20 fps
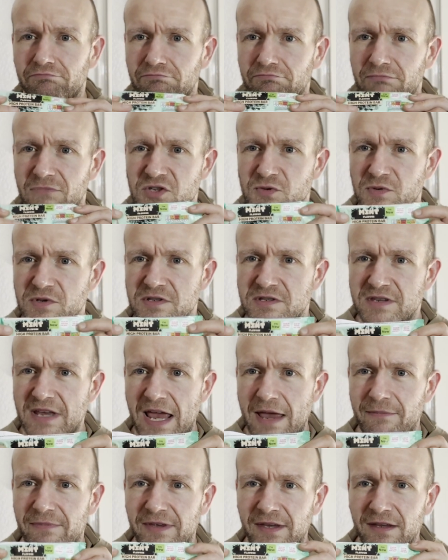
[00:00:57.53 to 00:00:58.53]
this one's
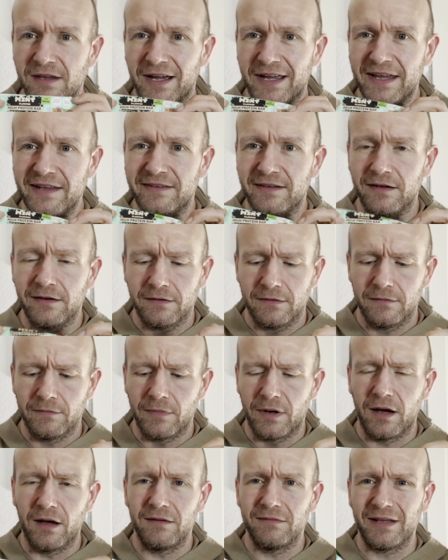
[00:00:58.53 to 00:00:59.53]
empty, I ate it.
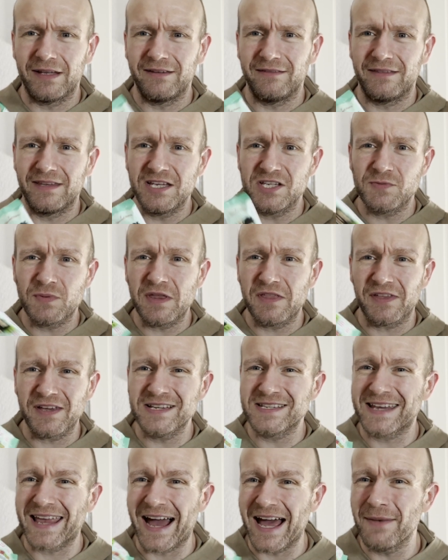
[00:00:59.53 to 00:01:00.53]
But like these wee
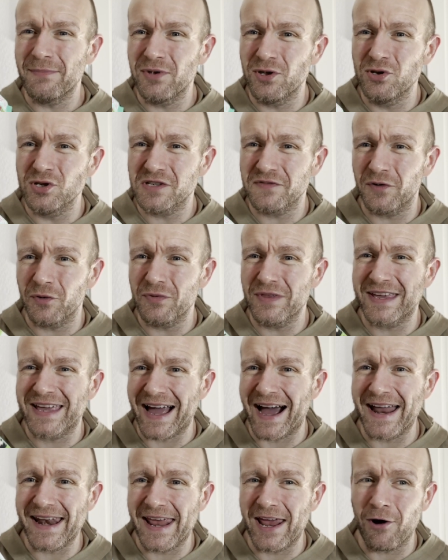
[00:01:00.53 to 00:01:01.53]
things can be useful, they
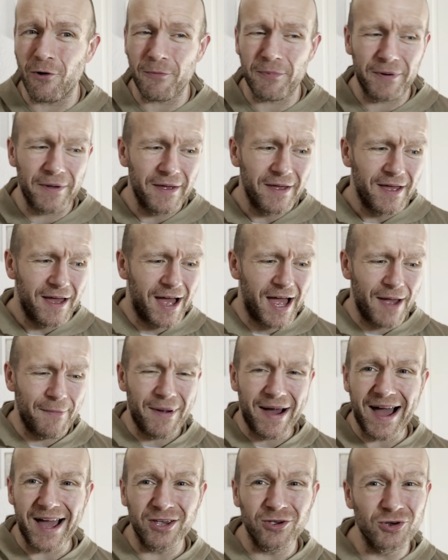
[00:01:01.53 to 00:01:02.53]
can help. Um,
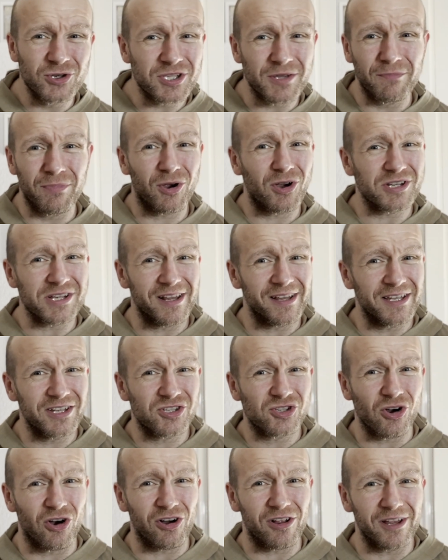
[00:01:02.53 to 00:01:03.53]
I use them because I like
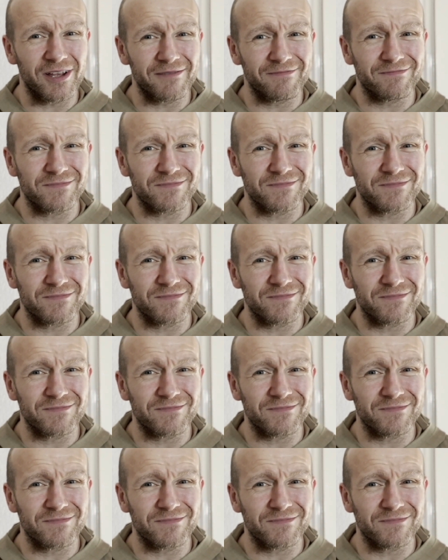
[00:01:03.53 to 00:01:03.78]
chocolate,